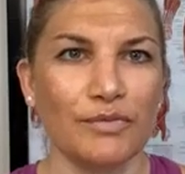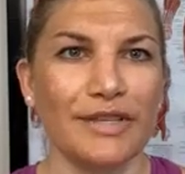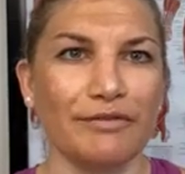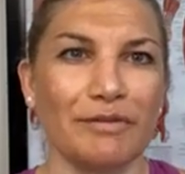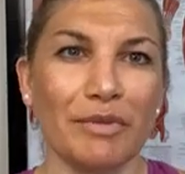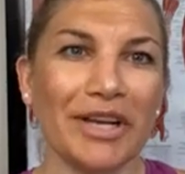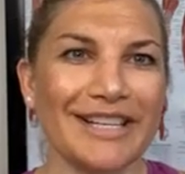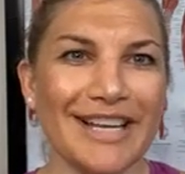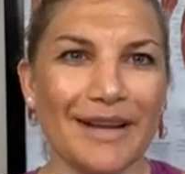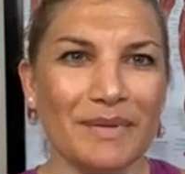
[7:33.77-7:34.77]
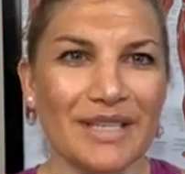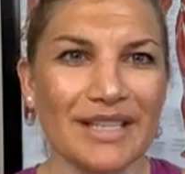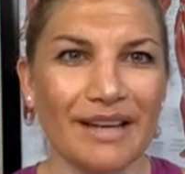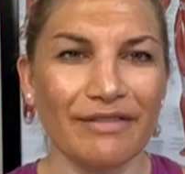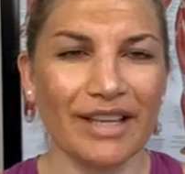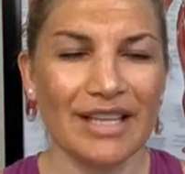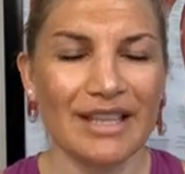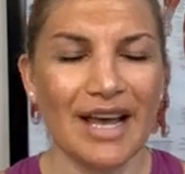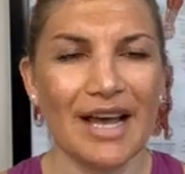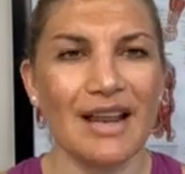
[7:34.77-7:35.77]
different body types and stuff like
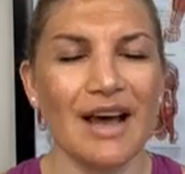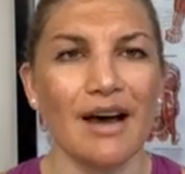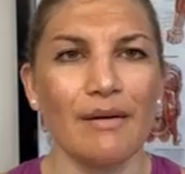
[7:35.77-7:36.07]
that.